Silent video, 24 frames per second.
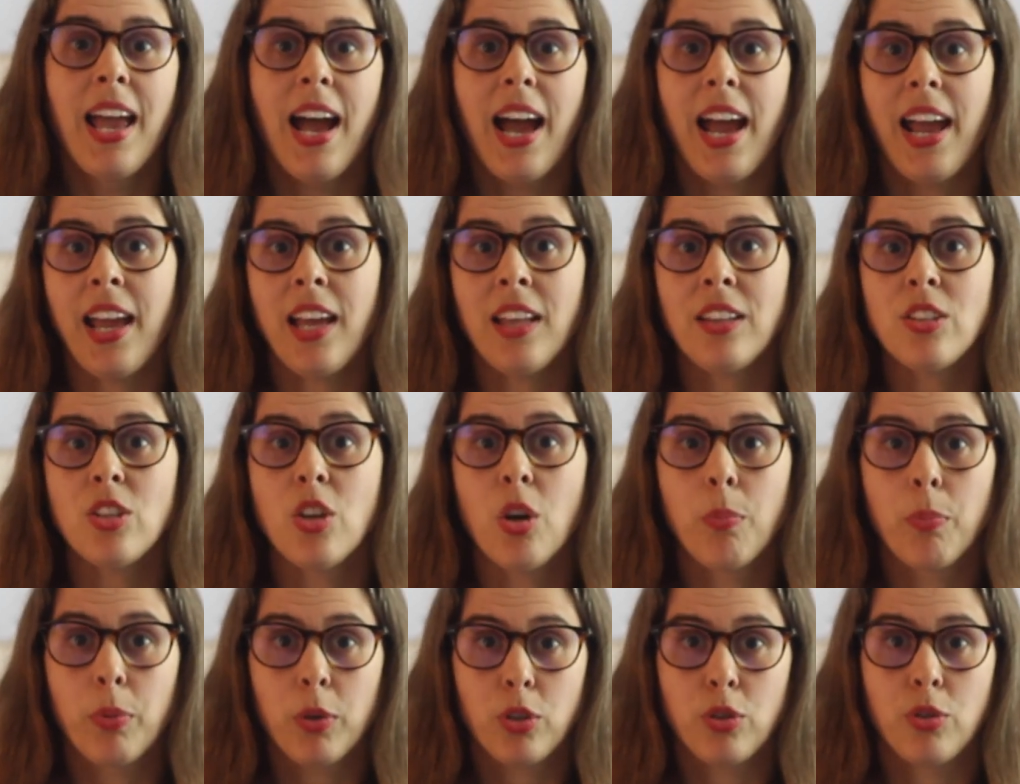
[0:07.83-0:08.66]
I had the
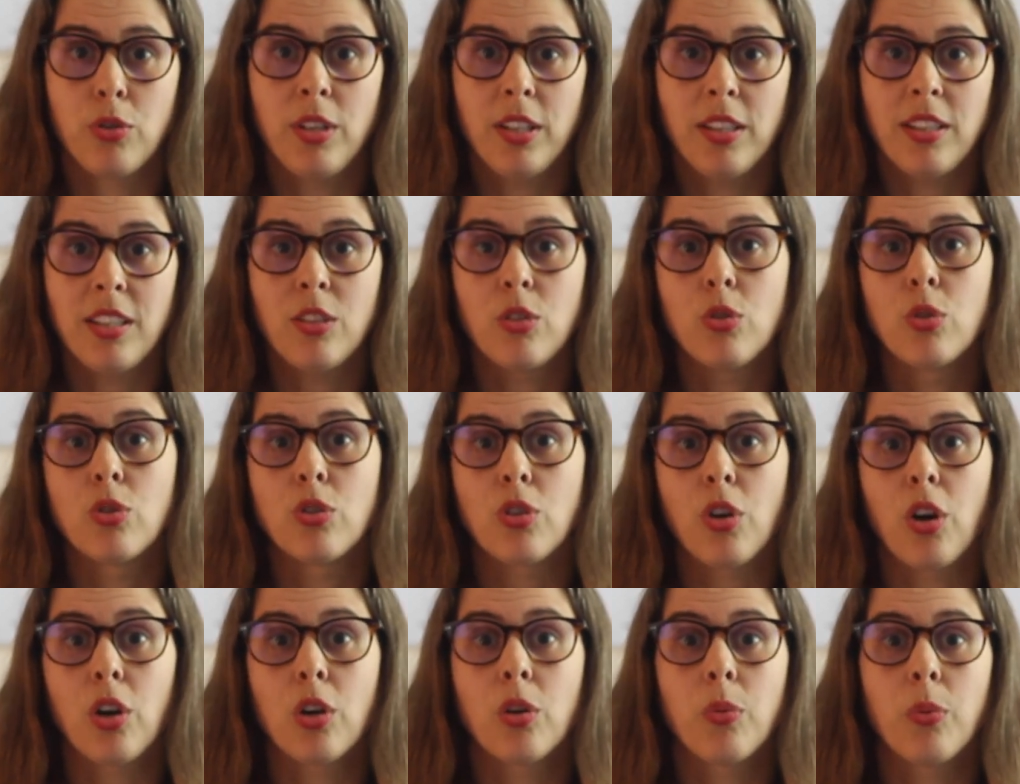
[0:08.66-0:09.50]
opportunity to
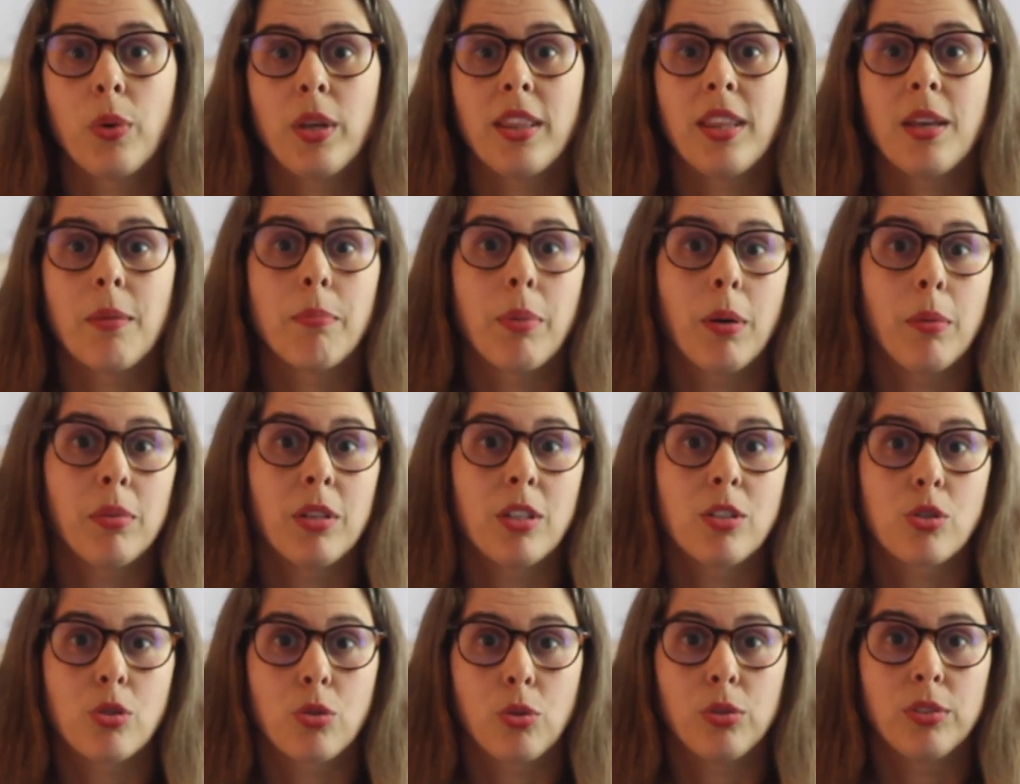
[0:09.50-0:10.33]
talk with a
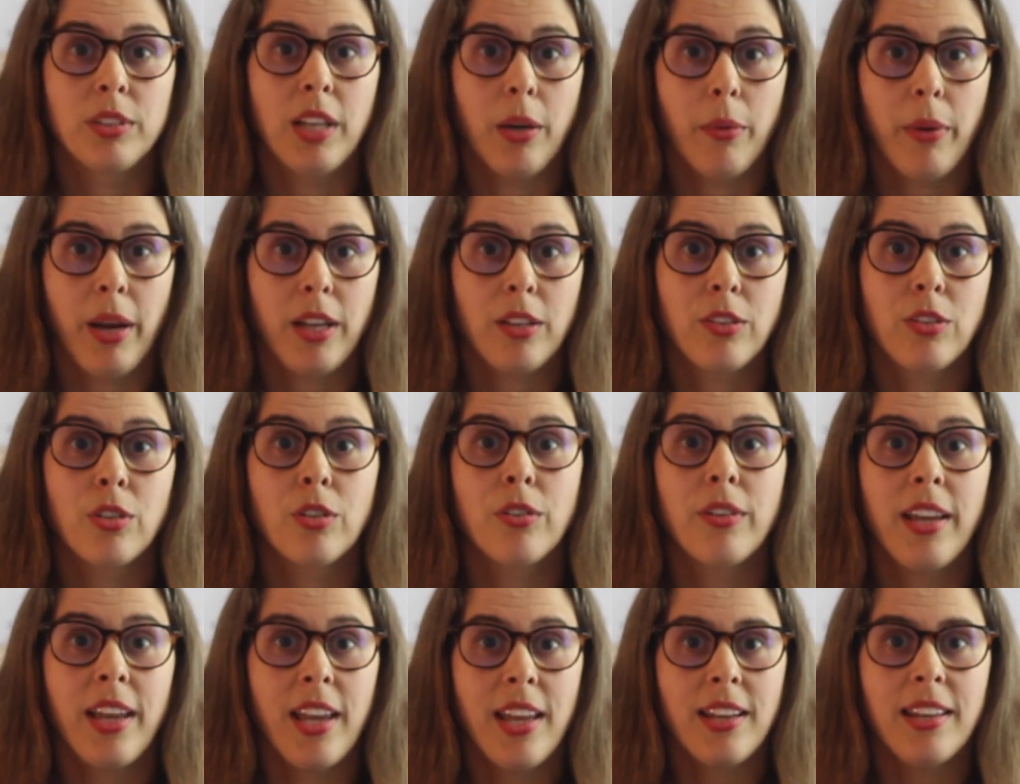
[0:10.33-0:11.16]
public school
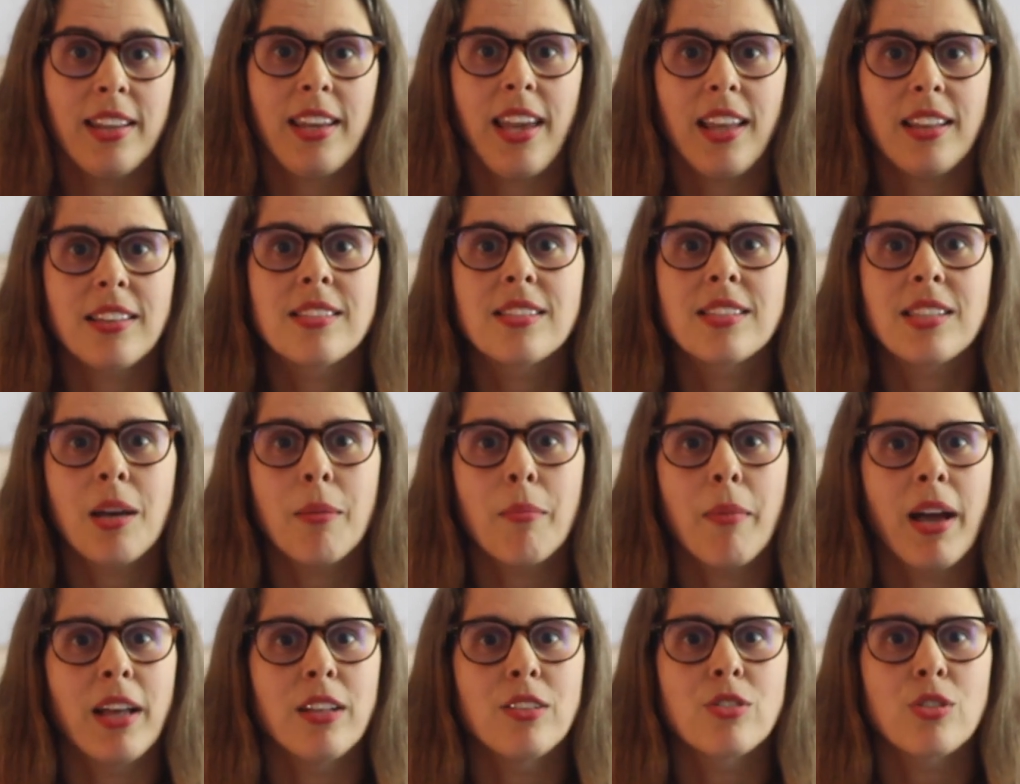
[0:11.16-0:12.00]
director and get
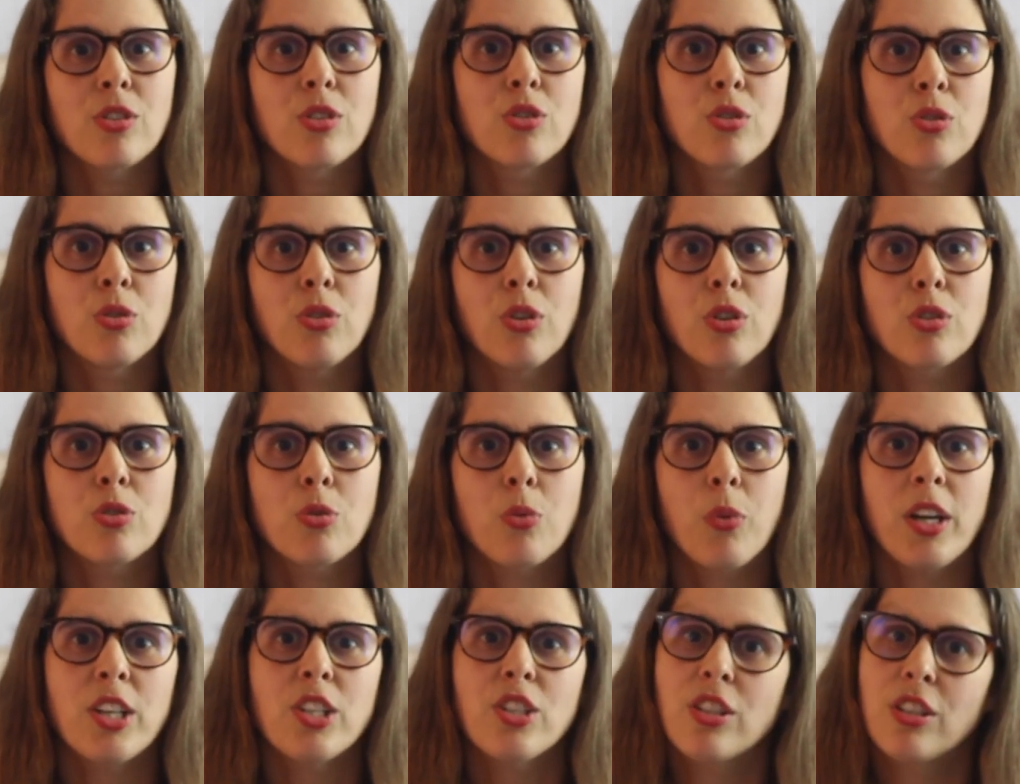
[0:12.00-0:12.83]
some answers to those
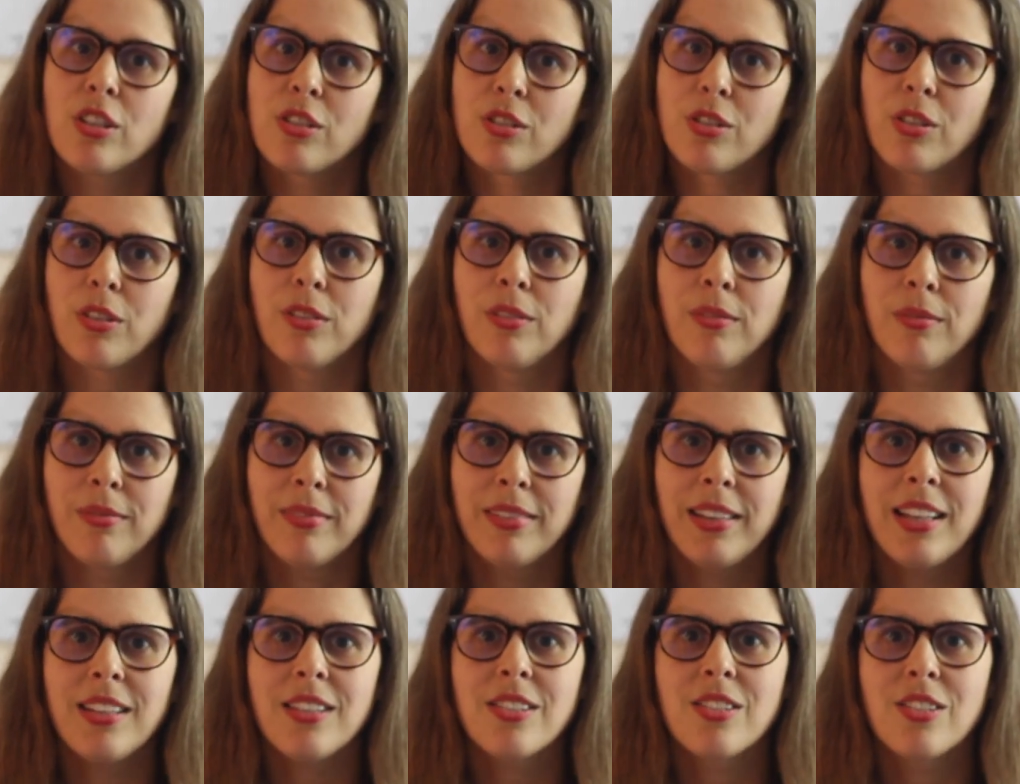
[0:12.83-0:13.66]
questions, so
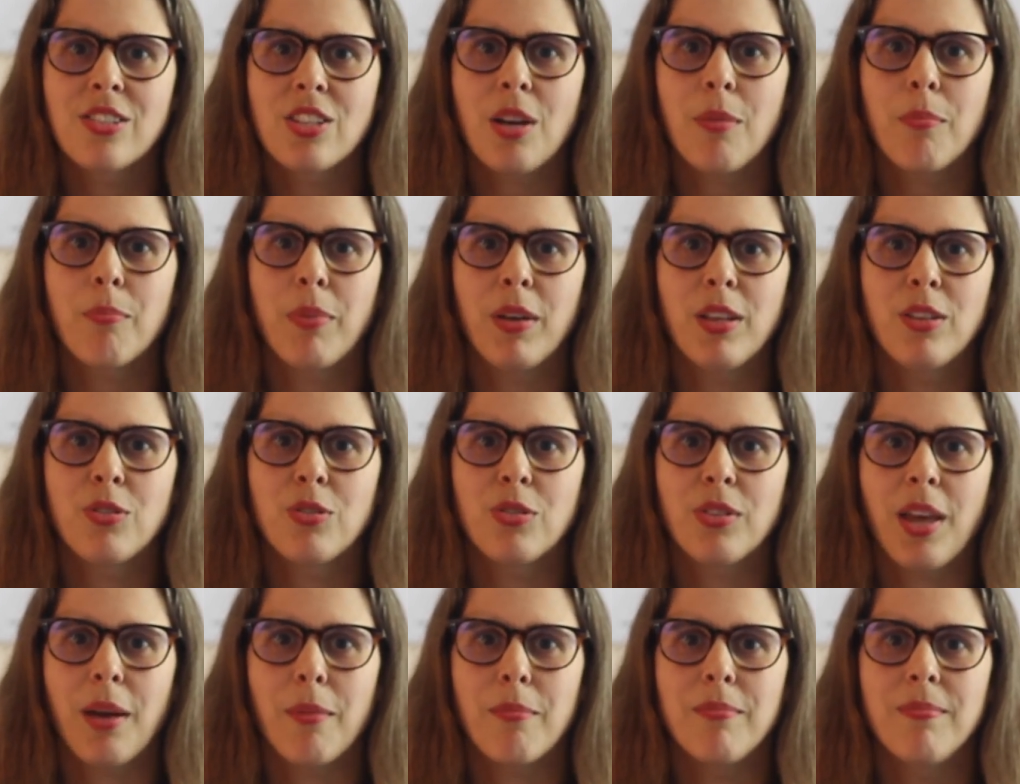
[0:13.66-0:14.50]
let's jump
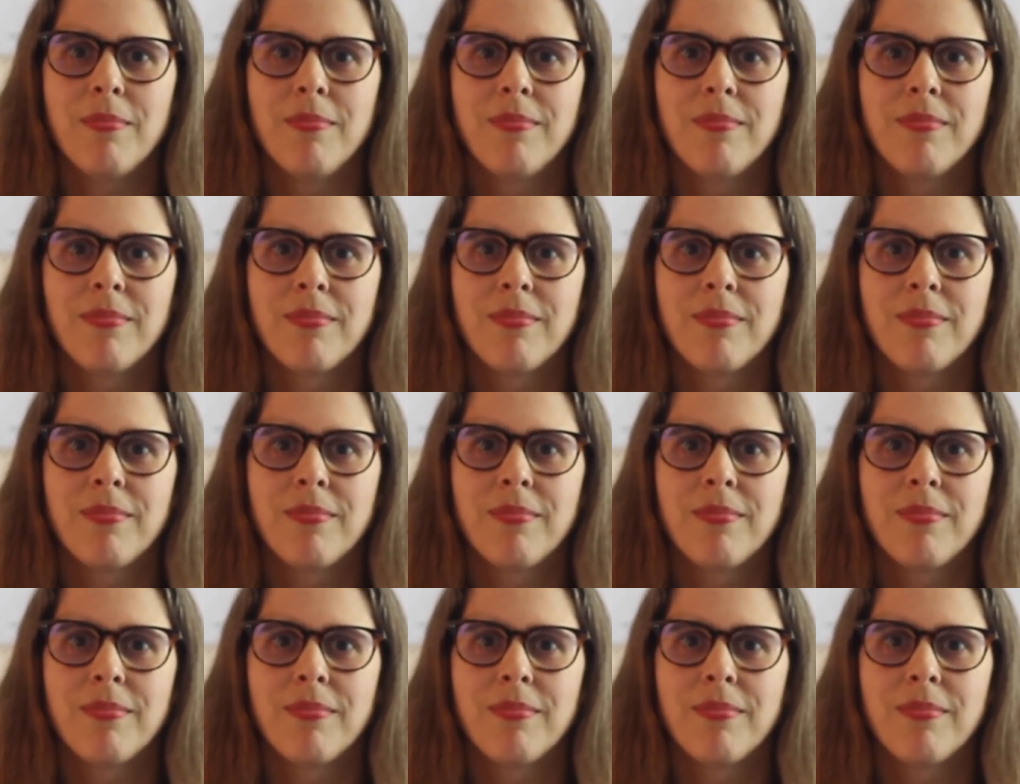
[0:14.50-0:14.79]
into them.